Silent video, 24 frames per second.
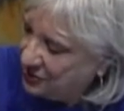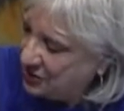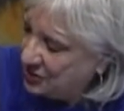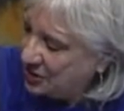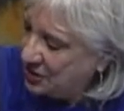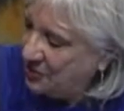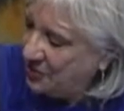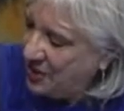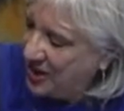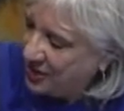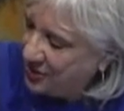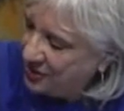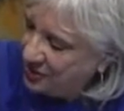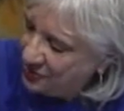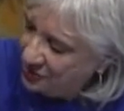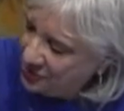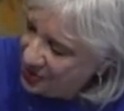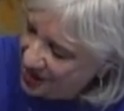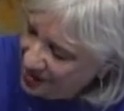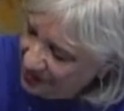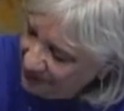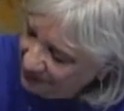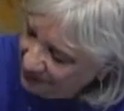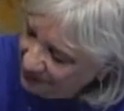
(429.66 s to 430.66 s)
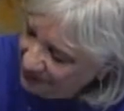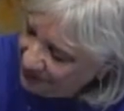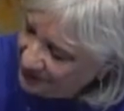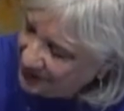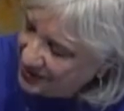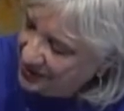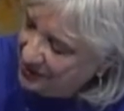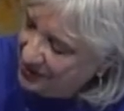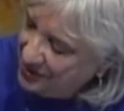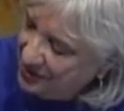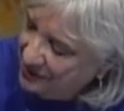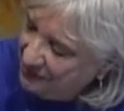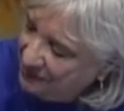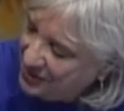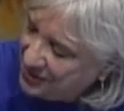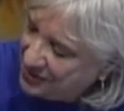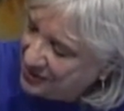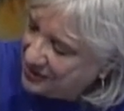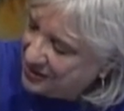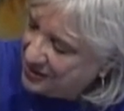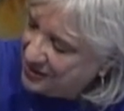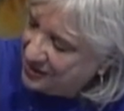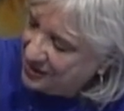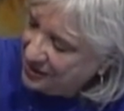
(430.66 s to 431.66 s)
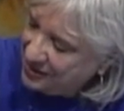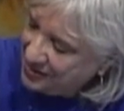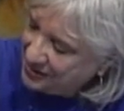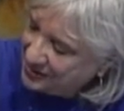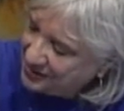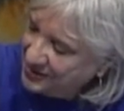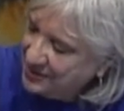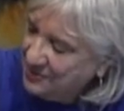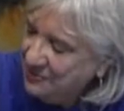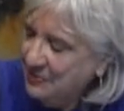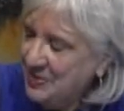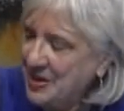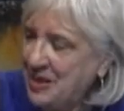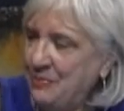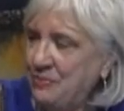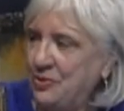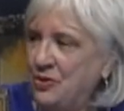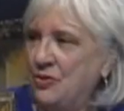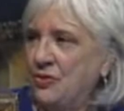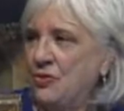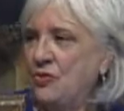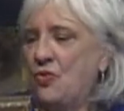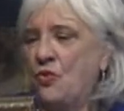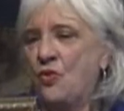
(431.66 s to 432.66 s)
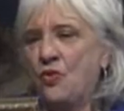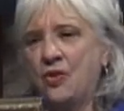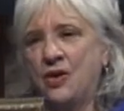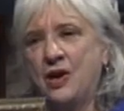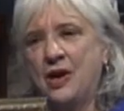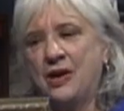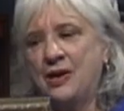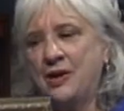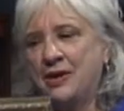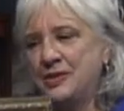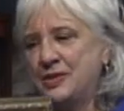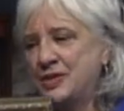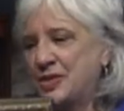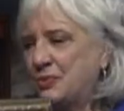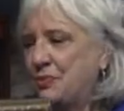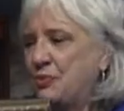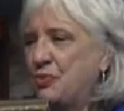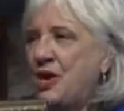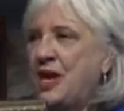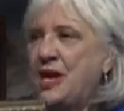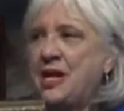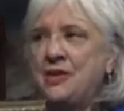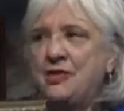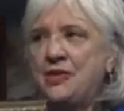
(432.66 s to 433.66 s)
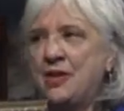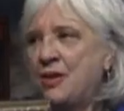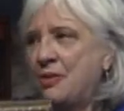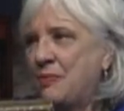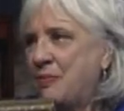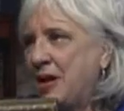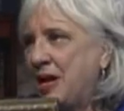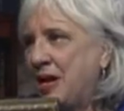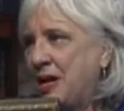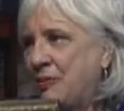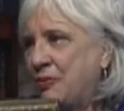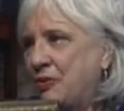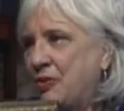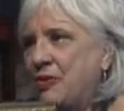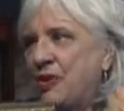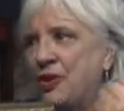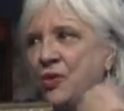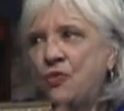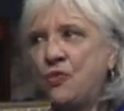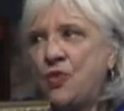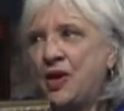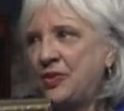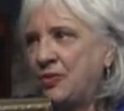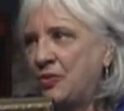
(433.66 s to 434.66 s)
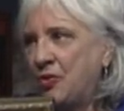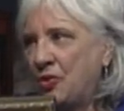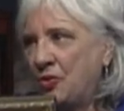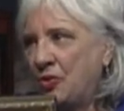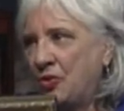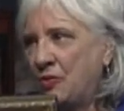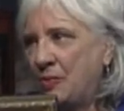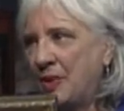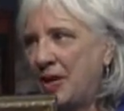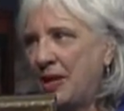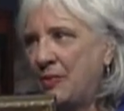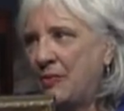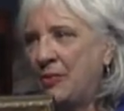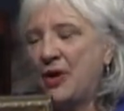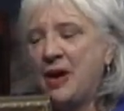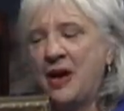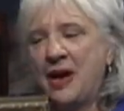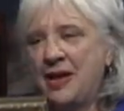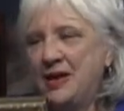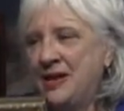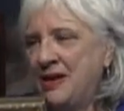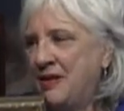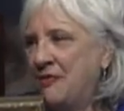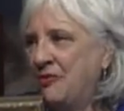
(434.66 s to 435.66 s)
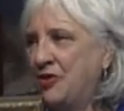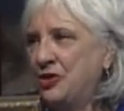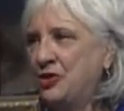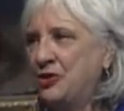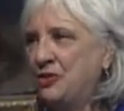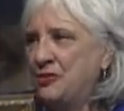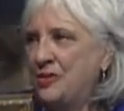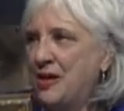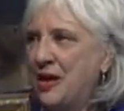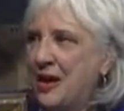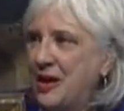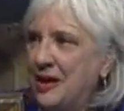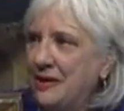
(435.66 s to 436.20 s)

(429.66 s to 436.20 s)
the wet on wet. But some people spray their paper and wet the whole paper. I never do that.